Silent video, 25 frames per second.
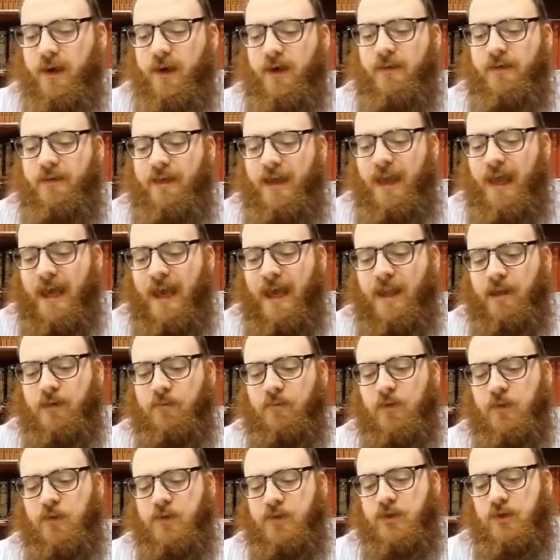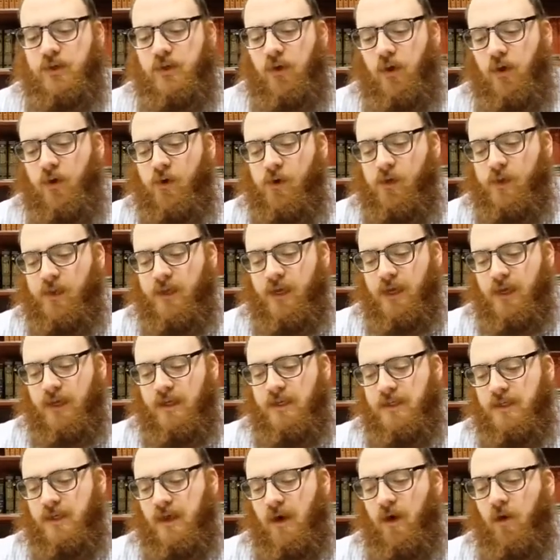the animal soul
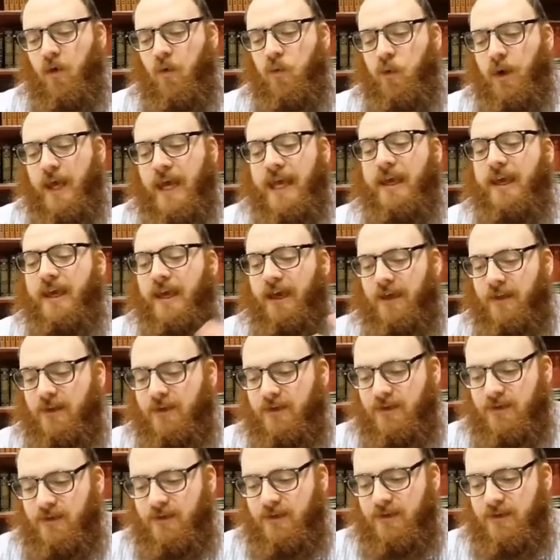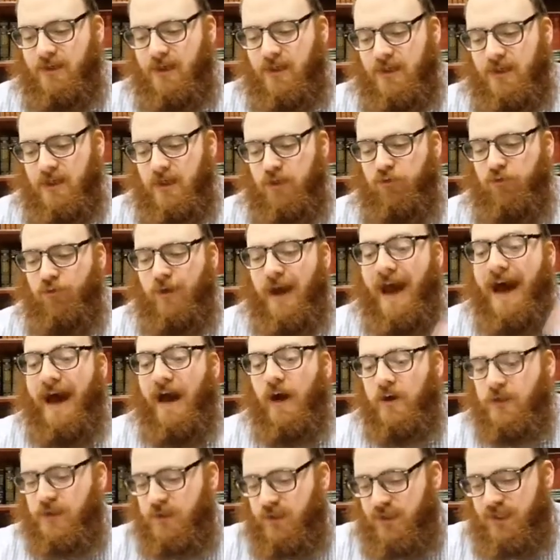is awakened, is
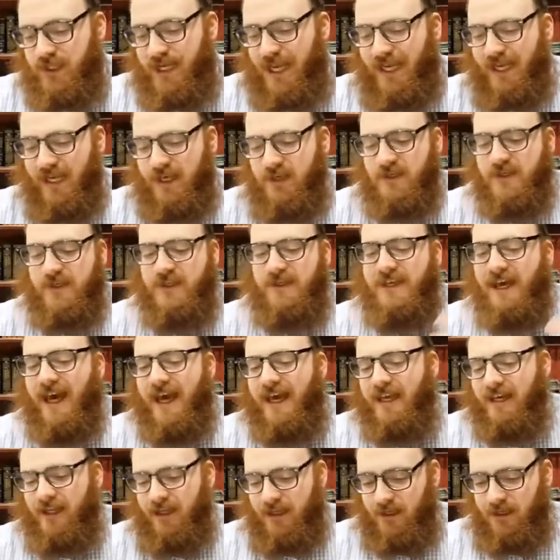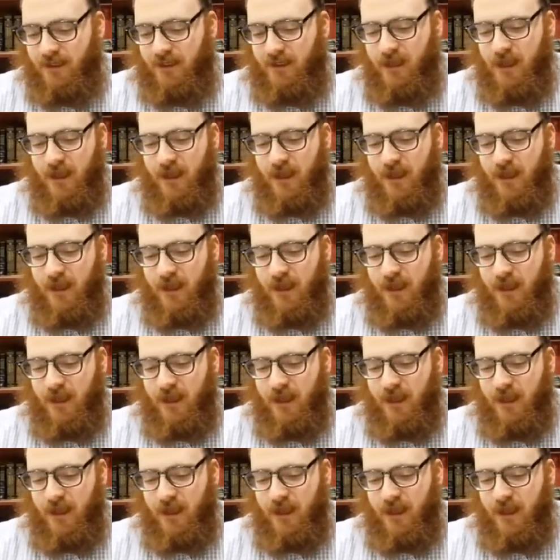aroused and excited,